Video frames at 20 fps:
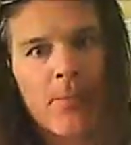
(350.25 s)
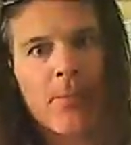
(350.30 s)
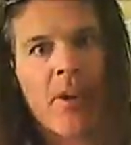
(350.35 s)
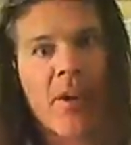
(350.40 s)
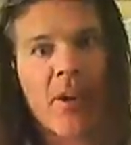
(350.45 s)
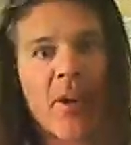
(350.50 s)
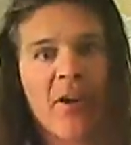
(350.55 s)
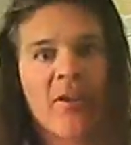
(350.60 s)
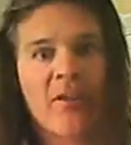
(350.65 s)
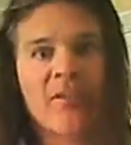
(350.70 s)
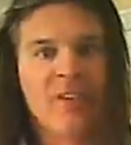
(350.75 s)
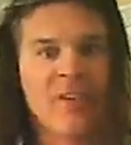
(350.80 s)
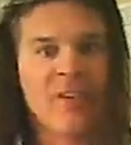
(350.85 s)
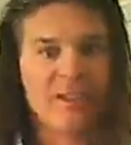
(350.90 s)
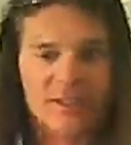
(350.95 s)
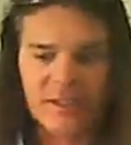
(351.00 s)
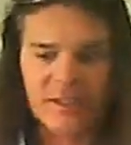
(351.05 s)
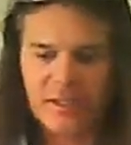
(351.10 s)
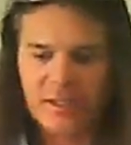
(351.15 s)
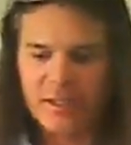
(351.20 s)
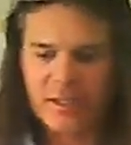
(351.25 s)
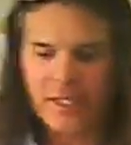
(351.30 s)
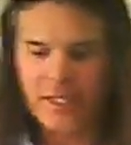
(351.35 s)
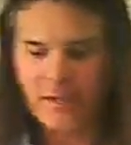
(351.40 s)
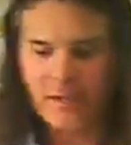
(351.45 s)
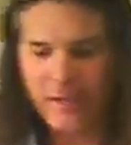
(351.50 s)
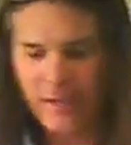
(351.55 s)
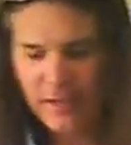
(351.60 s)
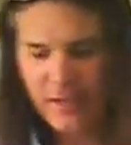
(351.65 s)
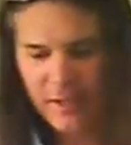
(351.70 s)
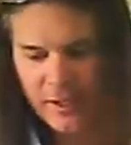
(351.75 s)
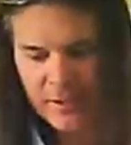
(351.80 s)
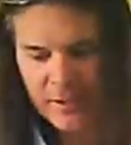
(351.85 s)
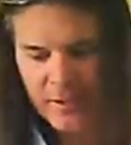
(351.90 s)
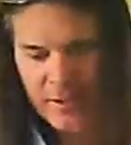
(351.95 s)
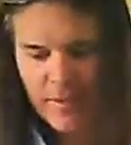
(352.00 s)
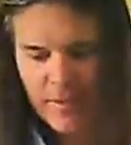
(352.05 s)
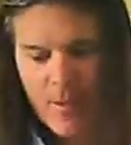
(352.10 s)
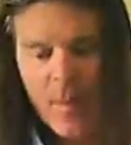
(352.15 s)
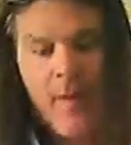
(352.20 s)
and a nice celery taste.
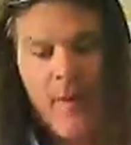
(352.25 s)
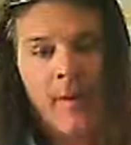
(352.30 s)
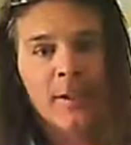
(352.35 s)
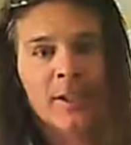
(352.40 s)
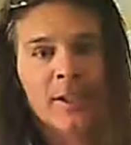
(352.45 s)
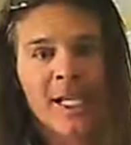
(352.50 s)
You can